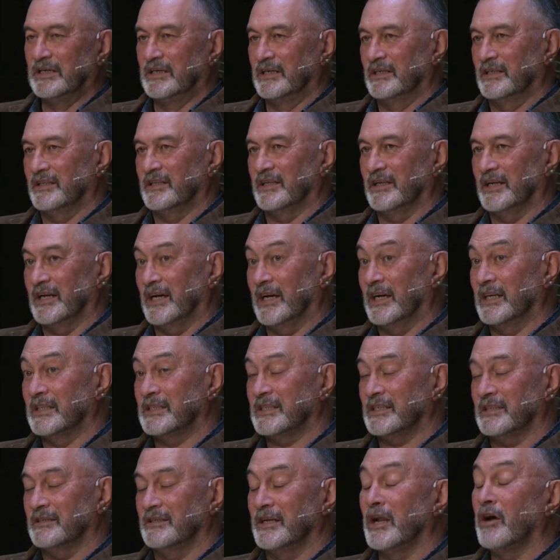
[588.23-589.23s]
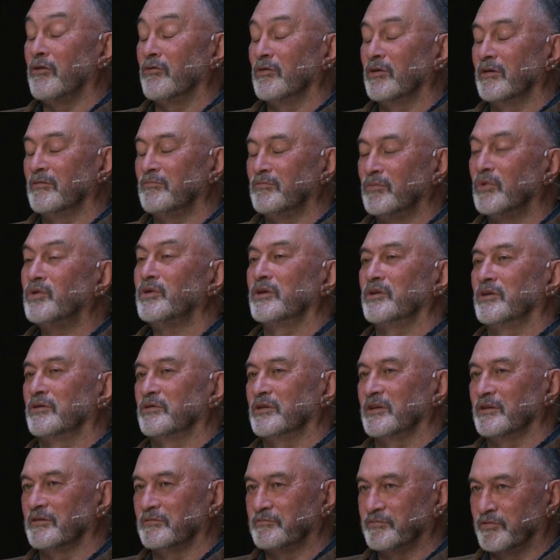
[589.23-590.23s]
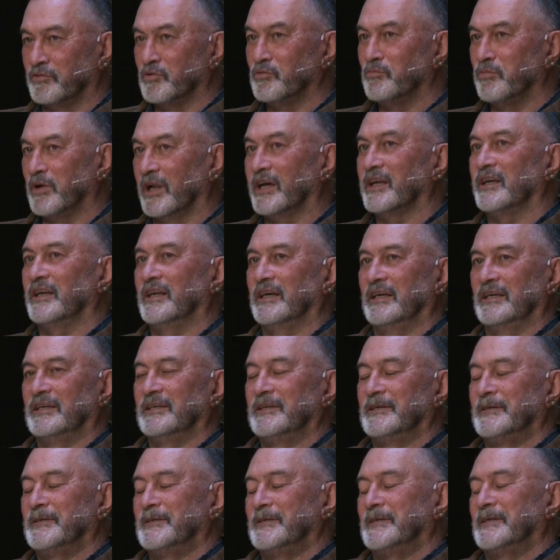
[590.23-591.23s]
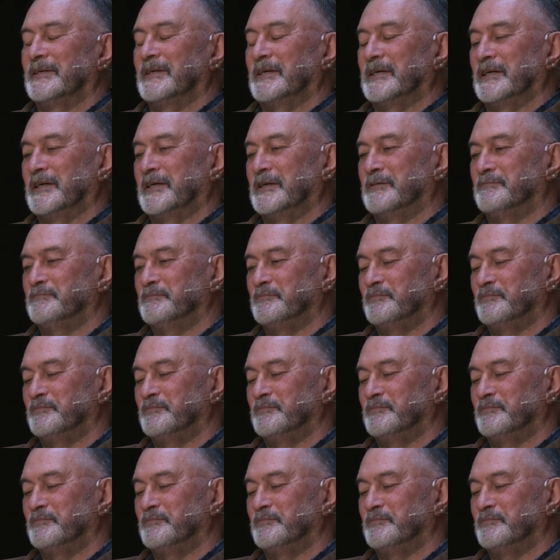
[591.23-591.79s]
the last known moriori of full blood. And